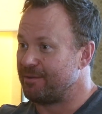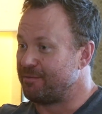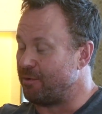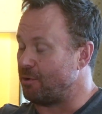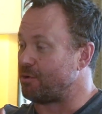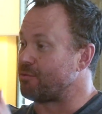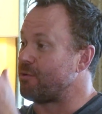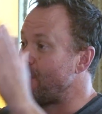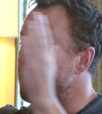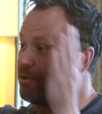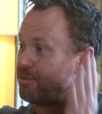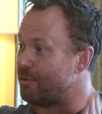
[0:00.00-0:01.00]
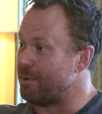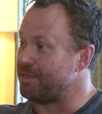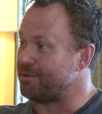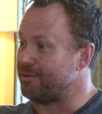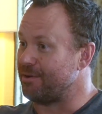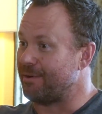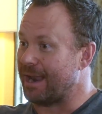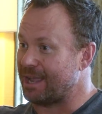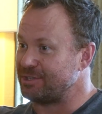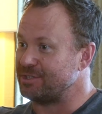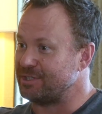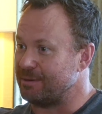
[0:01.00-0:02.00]
for growth or yeah. whether you're in a
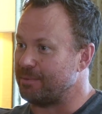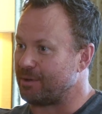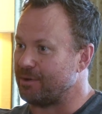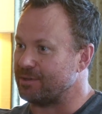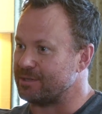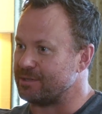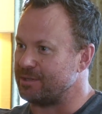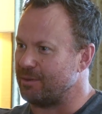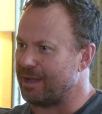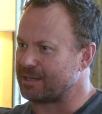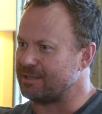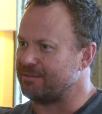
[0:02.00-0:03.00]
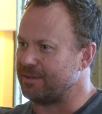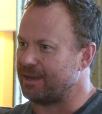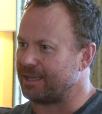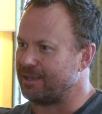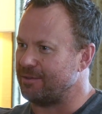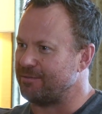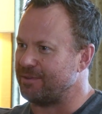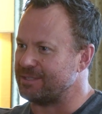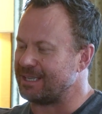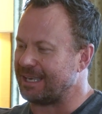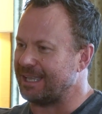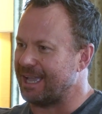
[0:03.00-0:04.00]
relationship because you actually feel like you
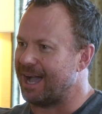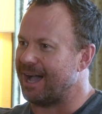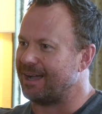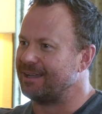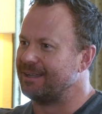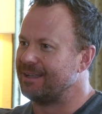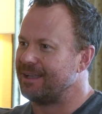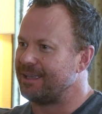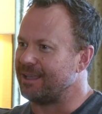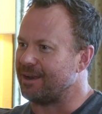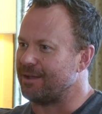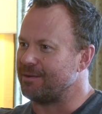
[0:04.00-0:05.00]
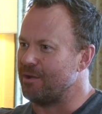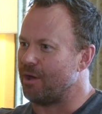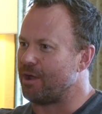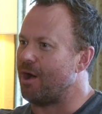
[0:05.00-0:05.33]
physically are you know not